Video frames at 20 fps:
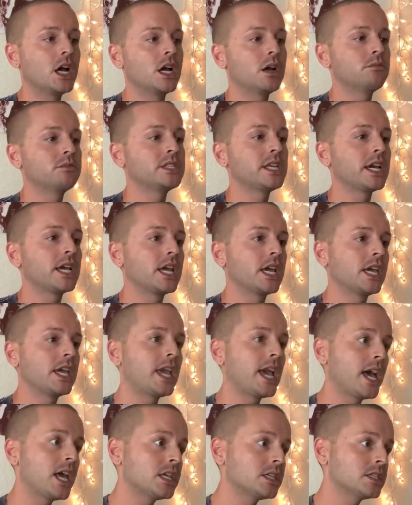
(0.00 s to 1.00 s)
second
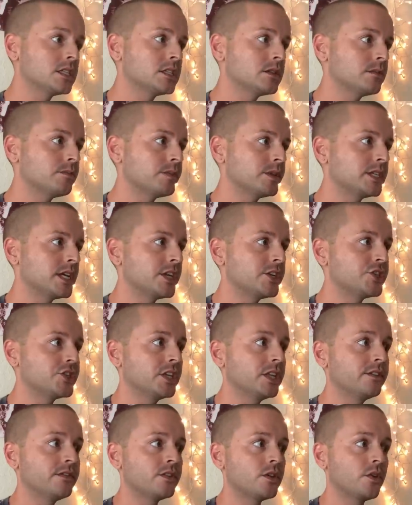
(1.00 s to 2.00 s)
guess
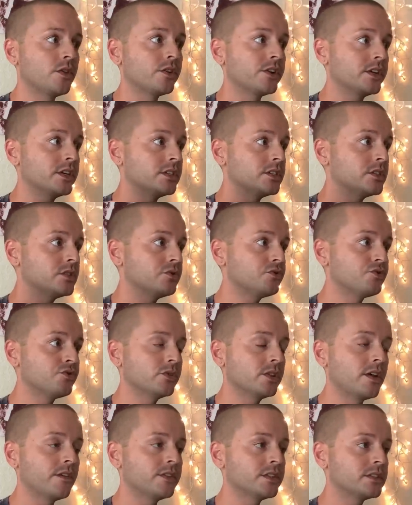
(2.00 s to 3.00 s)
potentially, even though there is true
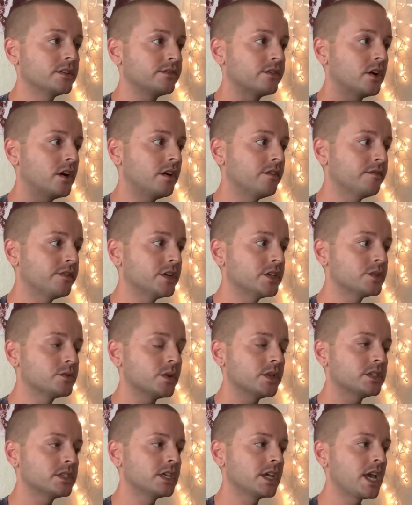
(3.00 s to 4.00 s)
levels of confidence
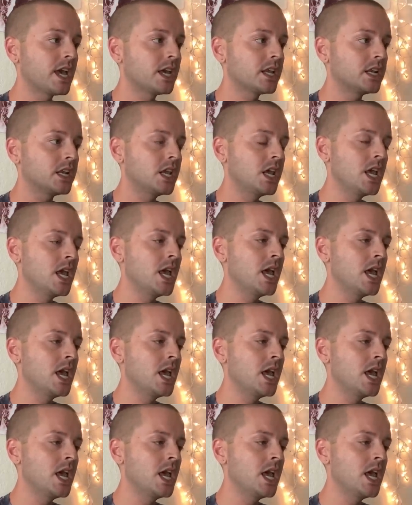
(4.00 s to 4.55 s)
once again.